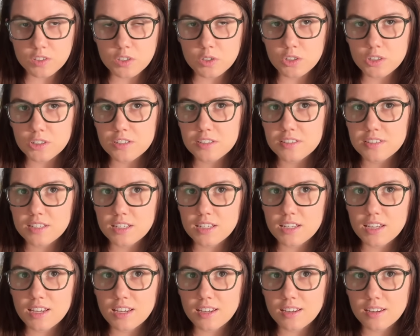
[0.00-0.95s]
you're
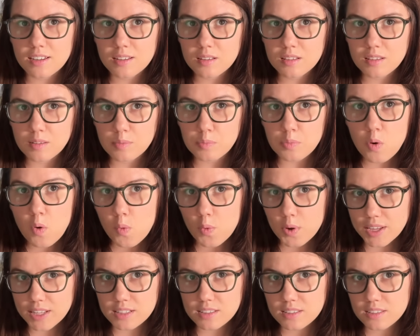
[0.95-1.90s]
seeing the
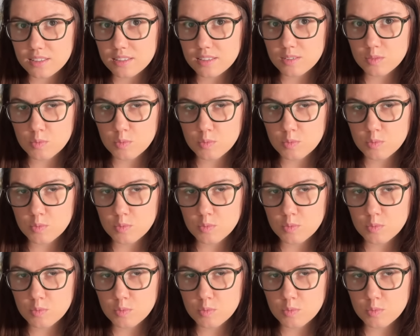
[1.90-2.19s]
points,